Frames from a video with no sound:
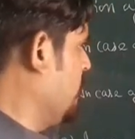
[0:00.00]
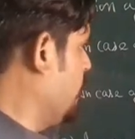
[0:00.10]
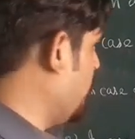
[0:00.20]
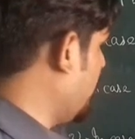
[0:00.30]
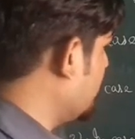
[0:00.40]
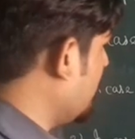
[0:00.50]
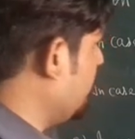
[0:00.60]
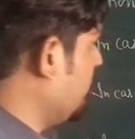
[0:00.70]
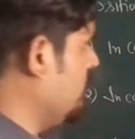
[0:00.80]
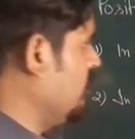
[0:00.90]
For
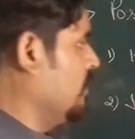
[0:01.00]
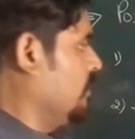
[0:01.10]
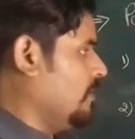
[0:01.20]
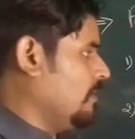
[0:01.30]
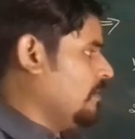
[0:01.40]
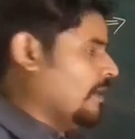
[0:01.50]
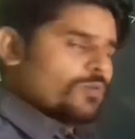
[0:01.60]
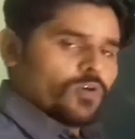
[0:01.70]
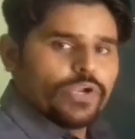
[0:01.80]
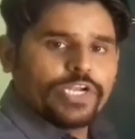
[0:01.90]
example, I'm
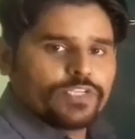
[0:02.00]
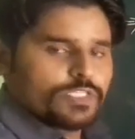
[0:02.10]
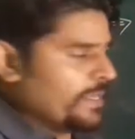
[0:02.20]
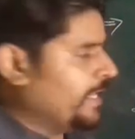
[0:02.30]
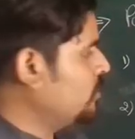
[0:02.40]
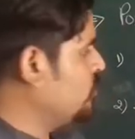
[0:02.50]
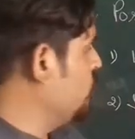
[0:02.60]
not going to explain to